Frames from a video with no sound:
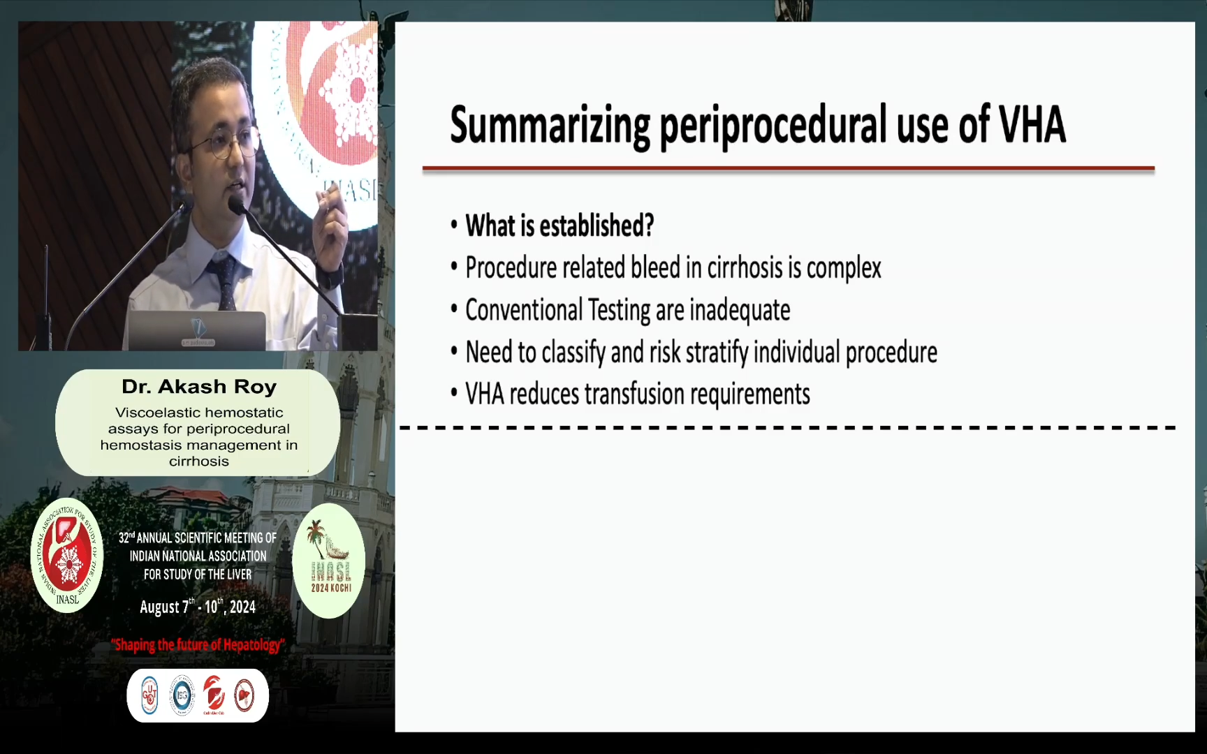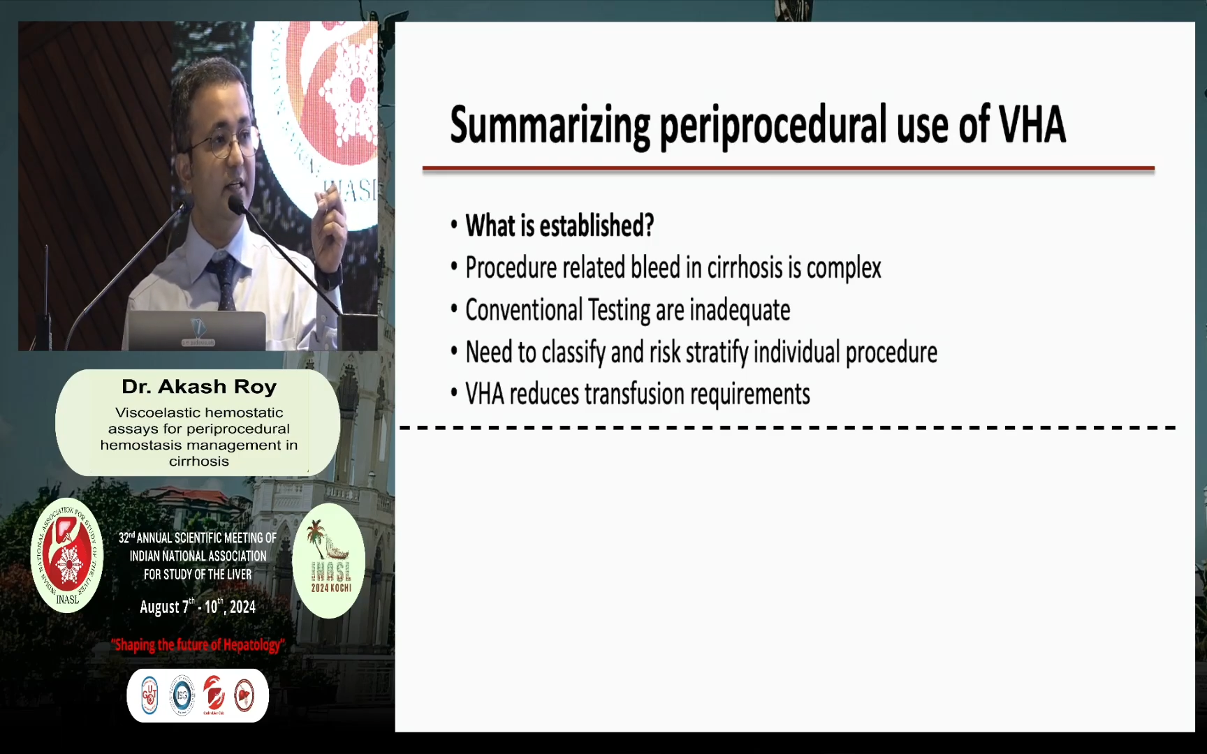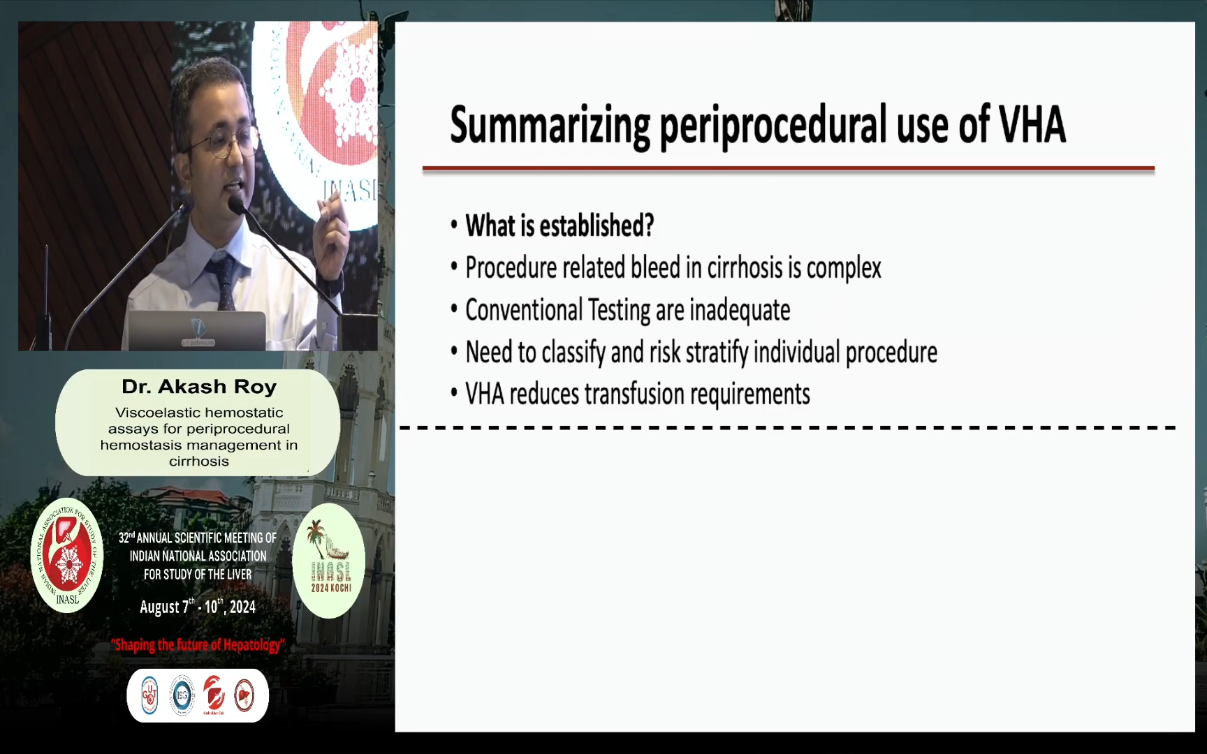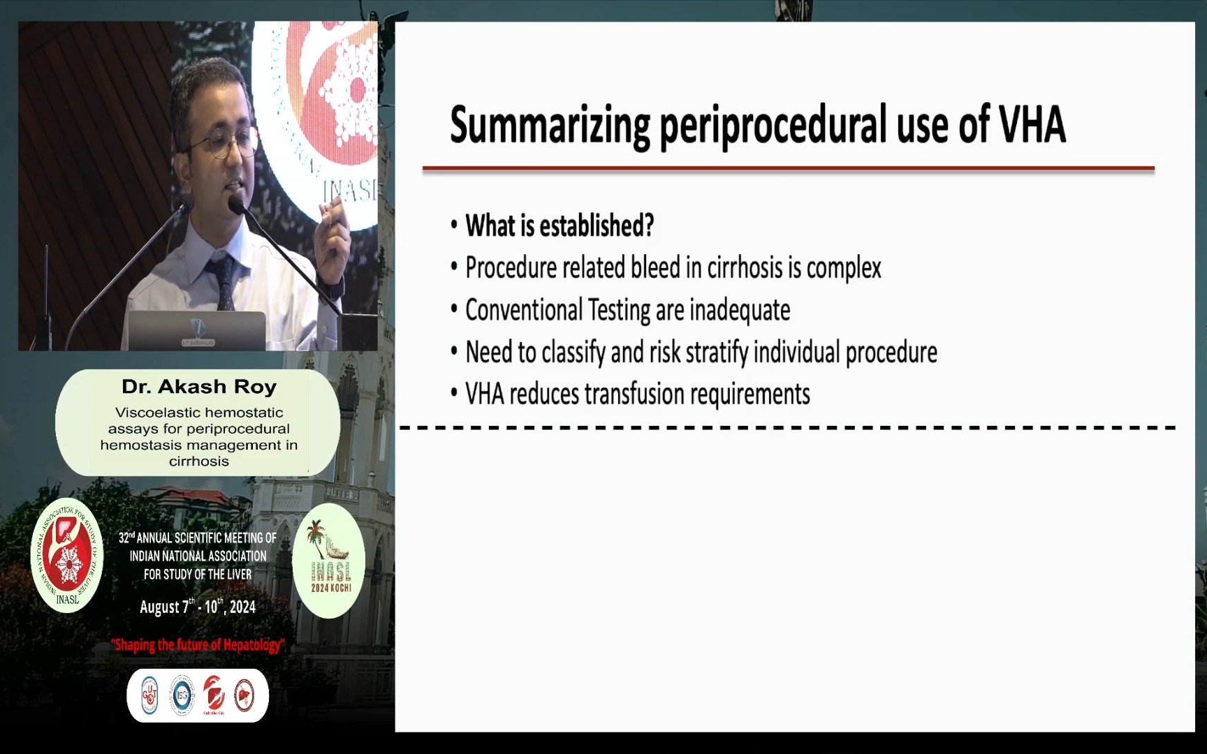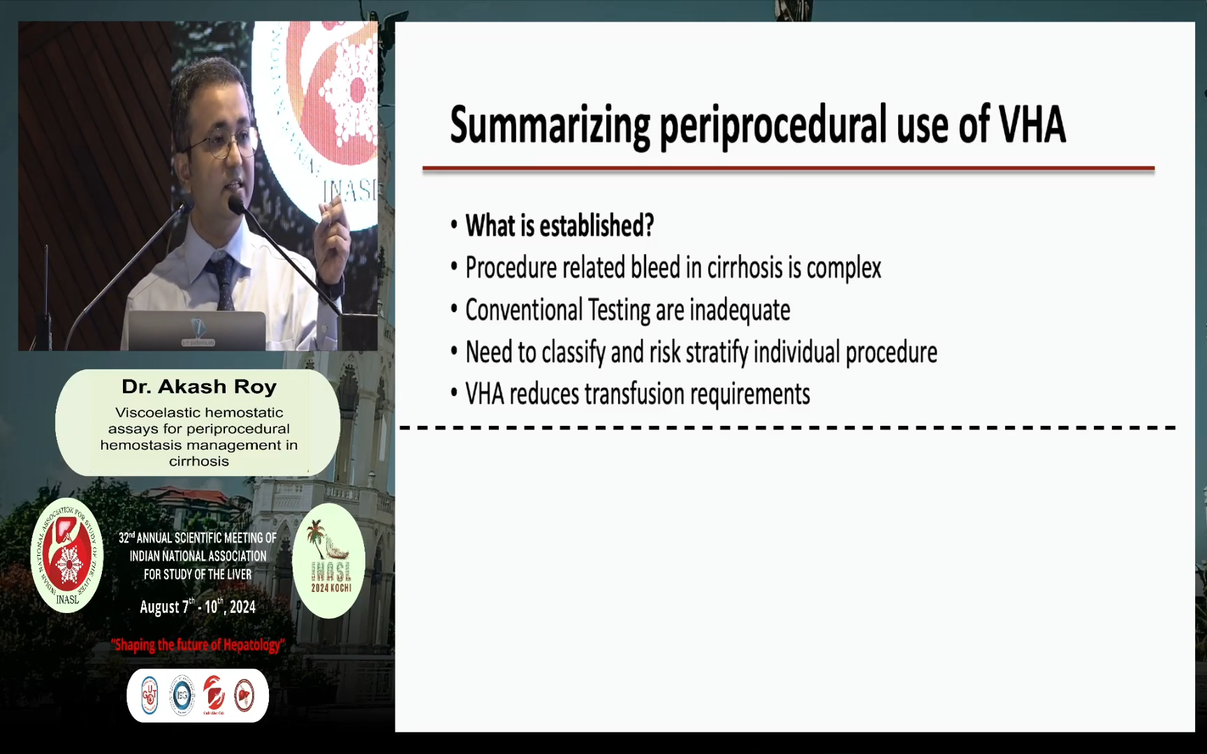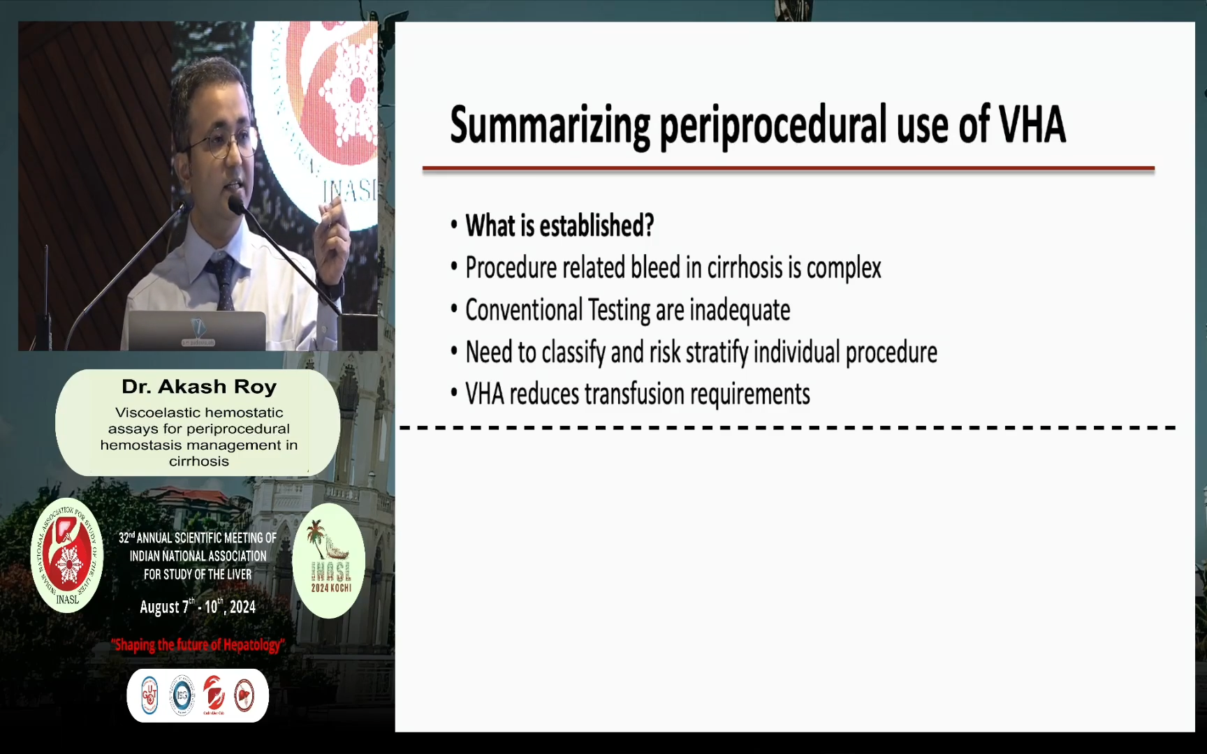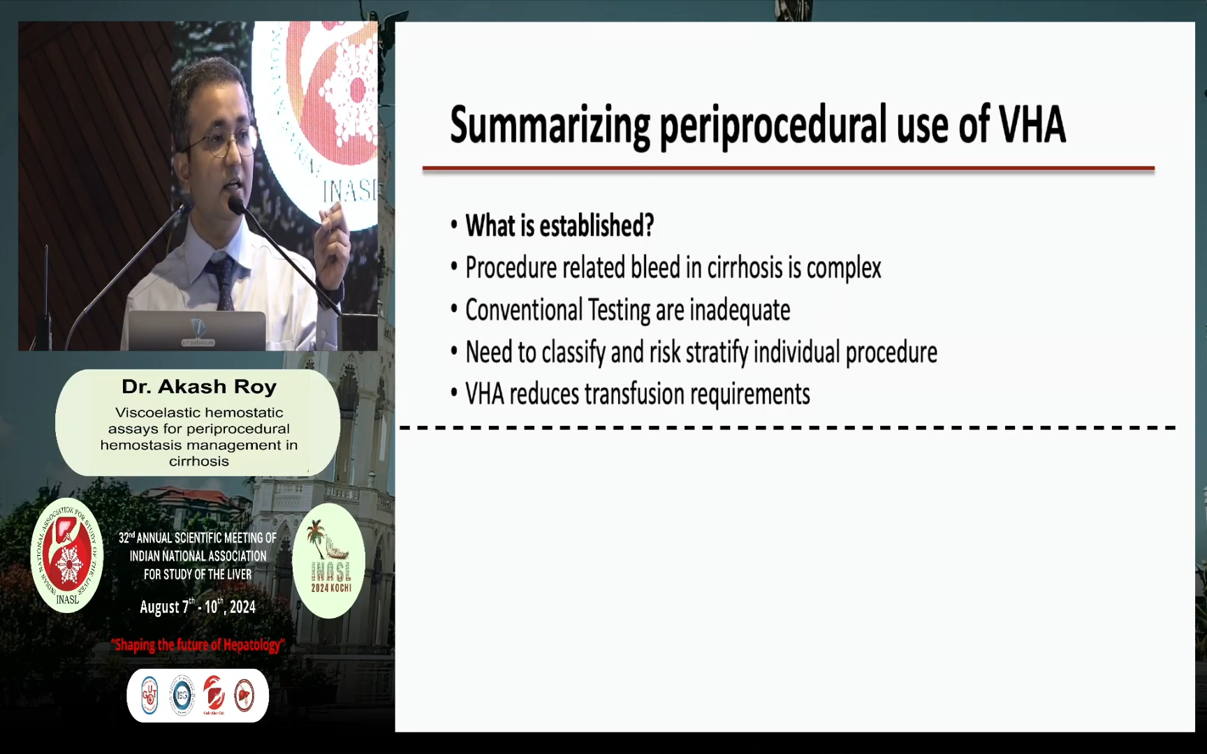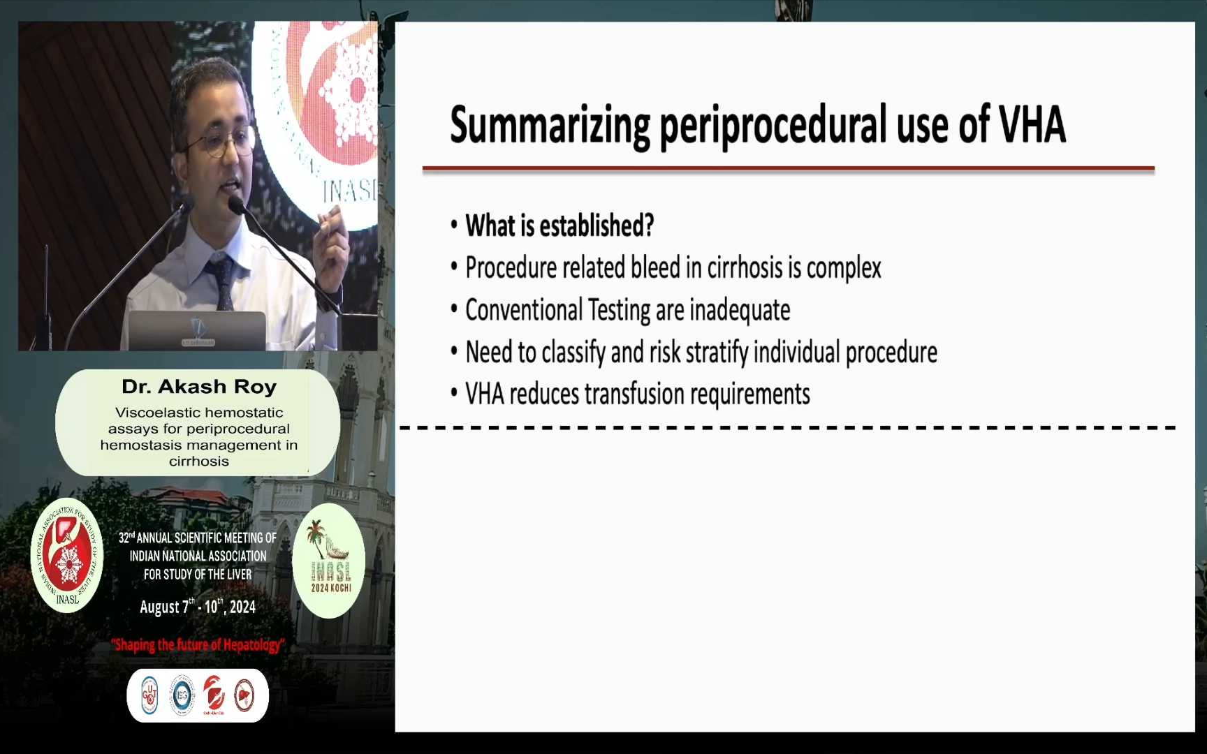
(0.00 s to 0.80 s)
testing